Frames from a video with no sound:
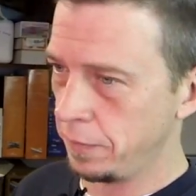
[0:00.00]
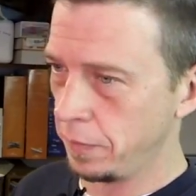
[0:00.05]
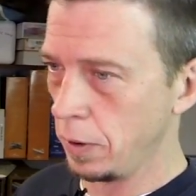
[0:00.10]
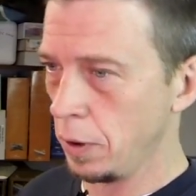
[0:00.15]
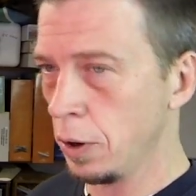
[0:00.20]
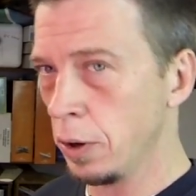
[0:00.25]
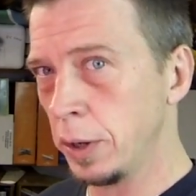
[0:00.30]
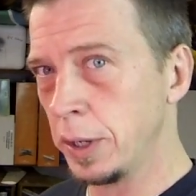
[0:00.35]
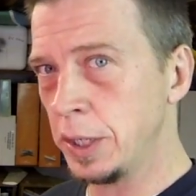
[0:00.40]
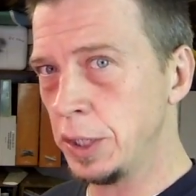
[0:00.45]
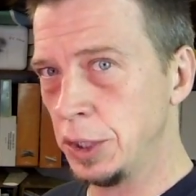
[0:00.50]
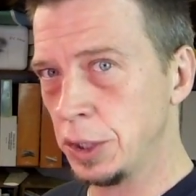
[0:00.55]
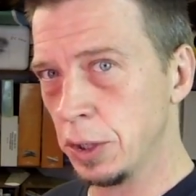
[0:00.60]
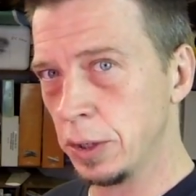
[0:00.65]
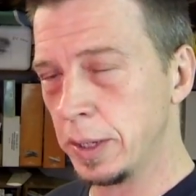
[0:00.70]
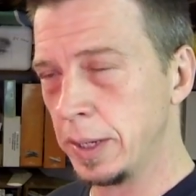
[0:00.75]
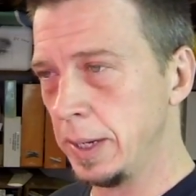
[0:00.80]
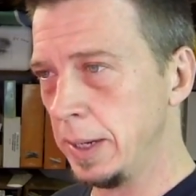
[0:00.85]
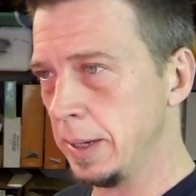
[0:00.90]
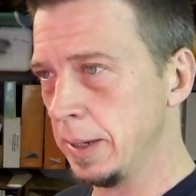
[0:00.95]

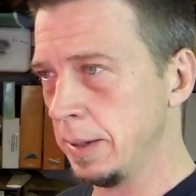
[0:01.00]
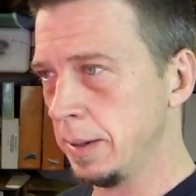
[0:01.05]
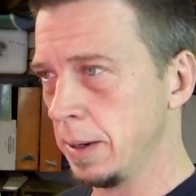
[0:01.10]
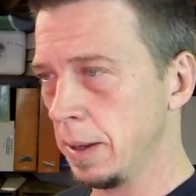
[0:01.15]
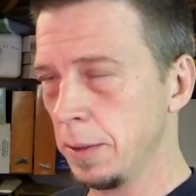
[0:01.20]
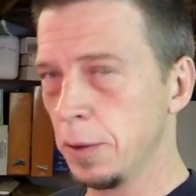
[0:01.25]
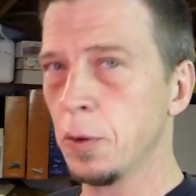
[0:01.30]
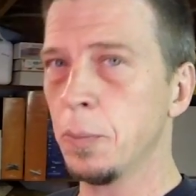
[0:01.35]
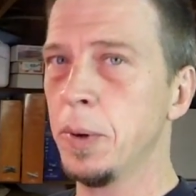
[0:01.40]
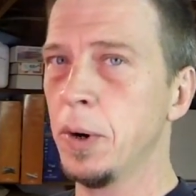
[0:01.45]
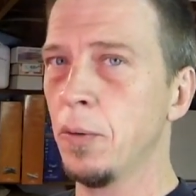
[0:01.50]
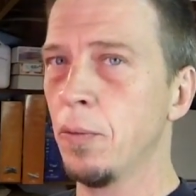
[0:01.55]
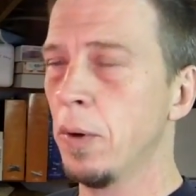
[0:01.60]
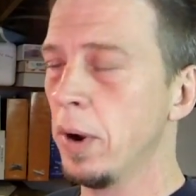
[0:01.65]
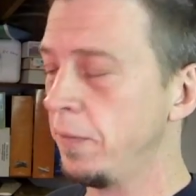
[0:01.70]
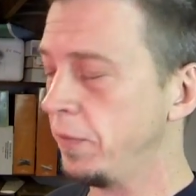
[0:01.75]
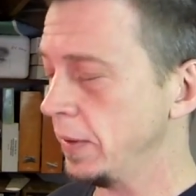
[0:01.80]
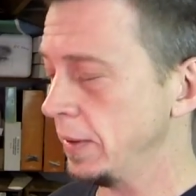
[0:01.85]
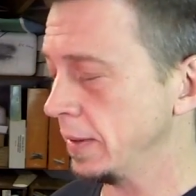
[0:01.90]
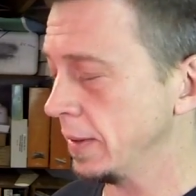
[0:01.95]
herky-jerky and a little bit
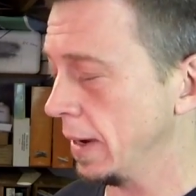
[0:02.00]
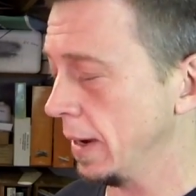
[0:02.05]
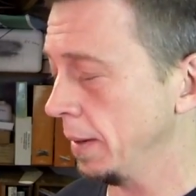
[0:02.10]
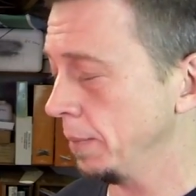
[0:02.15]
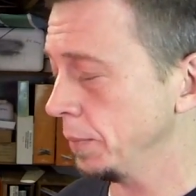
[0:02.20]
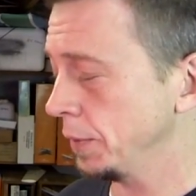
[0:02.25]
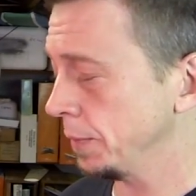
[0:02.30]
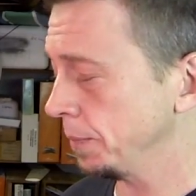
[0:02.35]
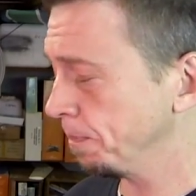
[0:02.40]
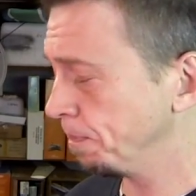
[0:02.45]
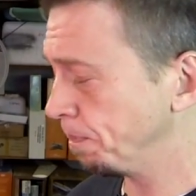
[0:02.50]
rough at times.